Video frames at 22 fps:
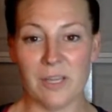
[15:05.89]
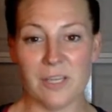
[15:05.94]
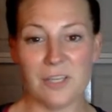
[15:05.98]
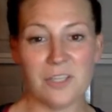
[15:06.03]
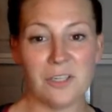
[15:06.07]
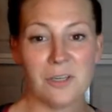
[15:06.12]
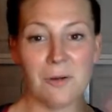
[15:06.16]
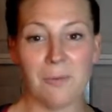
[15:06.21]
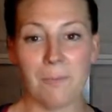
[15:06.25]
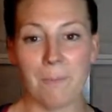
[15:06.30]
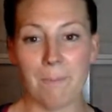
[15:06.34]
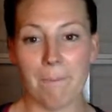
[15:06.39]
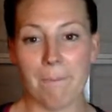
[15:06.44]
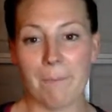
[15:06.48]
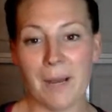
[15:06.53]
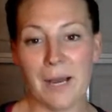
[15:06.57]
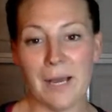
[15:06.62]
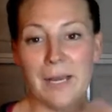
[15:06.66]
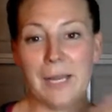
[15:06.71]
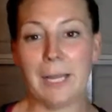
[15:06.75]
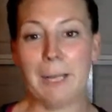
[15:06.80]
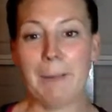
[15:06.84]
Get your
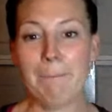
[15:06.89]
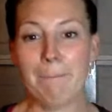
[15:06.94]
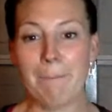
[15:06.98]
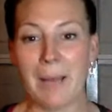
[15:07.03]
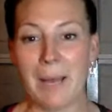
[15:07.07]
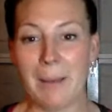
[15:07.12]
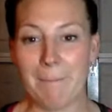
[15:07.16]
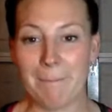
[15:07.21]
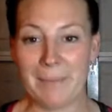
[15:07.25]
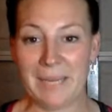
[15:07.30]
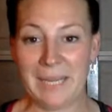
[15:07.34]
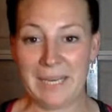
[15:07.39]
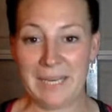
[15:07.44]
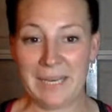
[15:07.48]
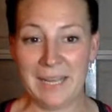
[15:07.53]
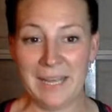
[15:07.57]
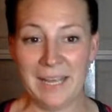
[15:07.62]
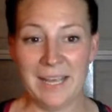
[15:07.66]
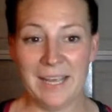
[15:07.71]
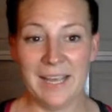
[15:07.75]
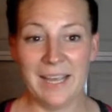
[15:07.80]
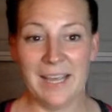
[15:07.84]
body pumping
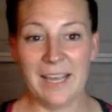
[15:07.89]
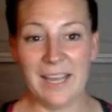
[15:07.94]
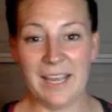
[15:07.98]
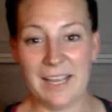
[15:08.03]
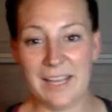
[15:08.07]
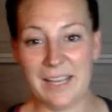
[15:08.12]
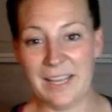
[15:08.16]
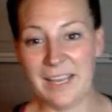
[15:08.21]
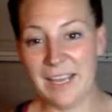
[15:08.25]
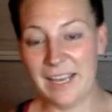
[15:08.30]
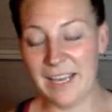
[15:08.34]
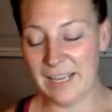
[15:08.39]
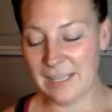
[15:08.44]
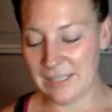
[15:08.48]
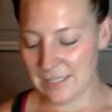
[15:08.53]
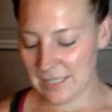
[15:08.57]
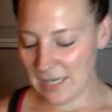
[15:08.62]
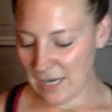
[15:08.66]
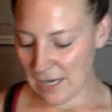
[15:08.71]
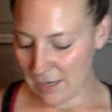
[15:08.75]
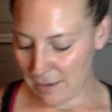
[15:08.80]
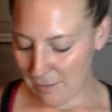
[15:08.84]
and
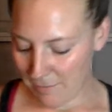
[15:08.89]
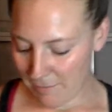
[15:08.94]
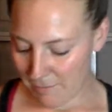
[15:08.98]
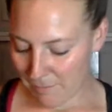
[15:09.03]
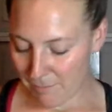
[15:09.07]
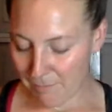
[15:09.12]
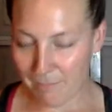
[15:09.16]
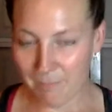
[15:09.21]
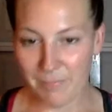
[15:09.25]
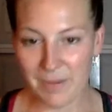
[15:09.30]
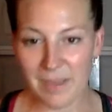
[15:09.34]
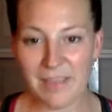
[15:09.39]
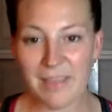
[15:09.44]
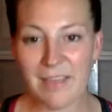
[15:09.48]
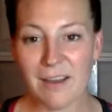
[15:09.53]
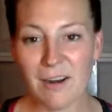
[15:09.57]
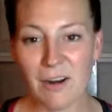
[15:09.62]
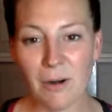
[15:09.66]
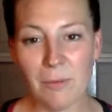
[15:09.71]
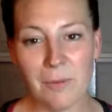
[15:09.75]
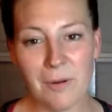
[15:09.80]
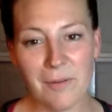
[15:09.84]
get
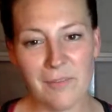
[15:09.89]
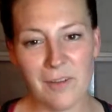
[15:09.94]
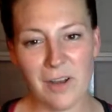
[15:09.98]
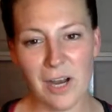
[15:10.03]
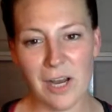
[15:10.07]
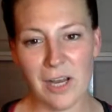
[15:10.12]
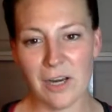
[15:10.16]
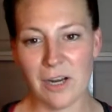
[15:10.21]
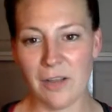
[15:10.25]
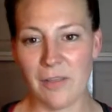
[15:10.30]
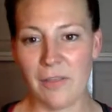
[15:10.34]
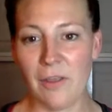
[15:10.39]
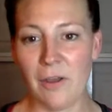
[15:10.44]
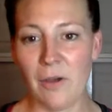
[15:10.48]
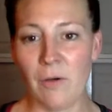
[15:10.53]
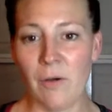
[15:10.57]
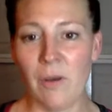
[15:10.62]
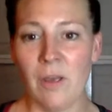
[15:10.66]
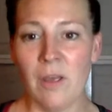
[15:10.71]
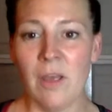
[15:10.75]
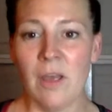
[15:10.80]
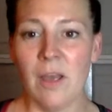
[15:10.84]
that armor of God on
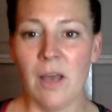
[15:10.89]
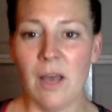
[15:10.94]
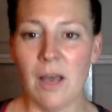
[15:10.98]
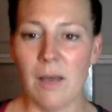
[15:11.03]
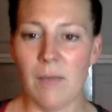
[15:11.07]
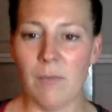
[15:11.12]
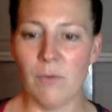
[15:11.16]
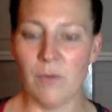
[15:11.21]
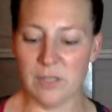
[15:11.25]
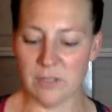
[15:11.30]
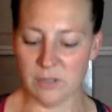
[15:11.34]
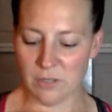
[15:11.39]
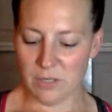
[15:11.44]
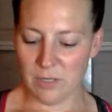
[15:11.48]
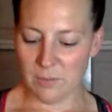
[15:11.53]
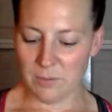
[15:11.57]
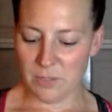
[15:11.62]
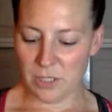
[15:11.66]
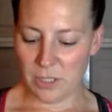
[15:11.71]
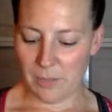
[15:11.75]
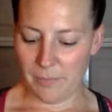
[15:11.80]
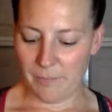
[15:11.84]
though, with
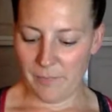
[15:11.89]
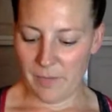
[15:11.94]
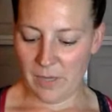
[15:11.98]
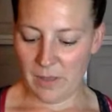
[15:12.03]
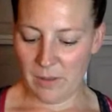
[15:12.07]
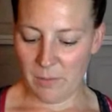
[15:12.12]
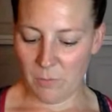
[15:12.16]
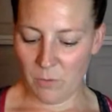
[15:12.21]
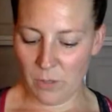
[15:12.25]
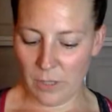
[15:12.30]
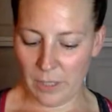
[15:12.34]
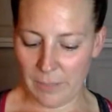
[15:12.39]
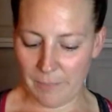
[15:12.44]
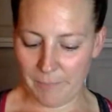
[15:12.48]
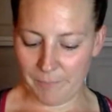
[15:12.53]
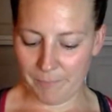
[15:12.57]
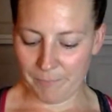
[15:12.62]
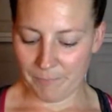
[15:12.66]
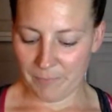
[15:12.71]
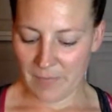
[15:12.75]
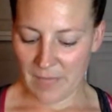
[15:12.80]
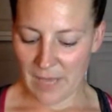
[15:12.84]
scripture in the morning.
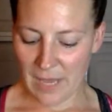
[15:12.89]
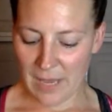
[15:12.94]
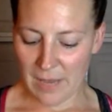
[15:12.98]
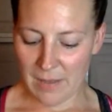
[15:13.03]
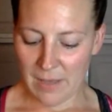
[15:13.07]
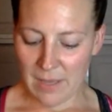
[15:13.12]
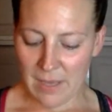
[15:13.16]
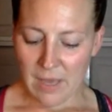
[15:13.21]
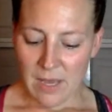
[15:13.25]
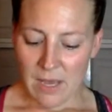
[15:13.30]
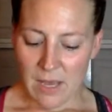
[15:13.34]
Okay.